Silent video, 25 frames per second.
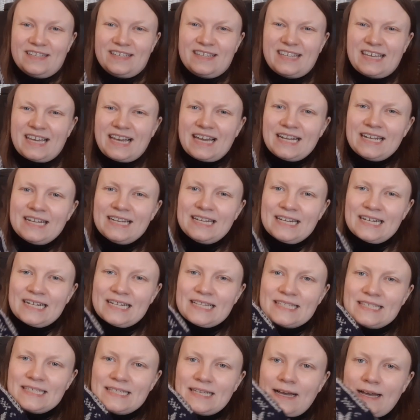They are a little
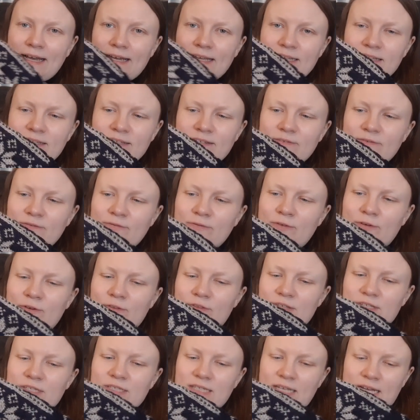tight for
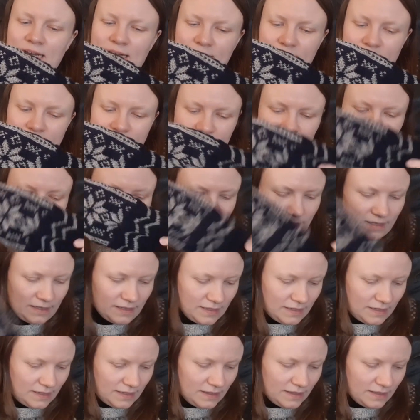the size.
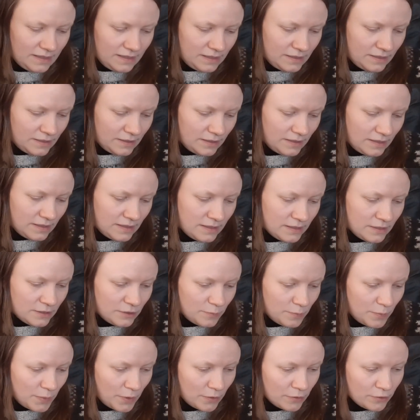This is
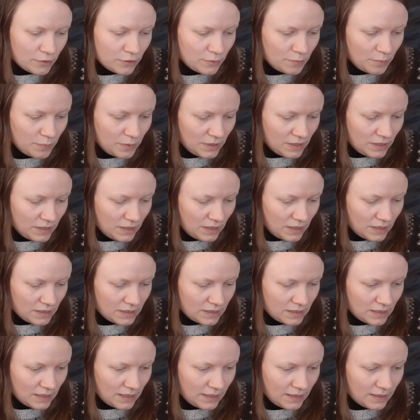supposed to be a
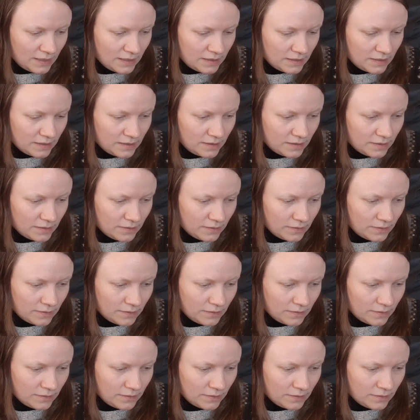size,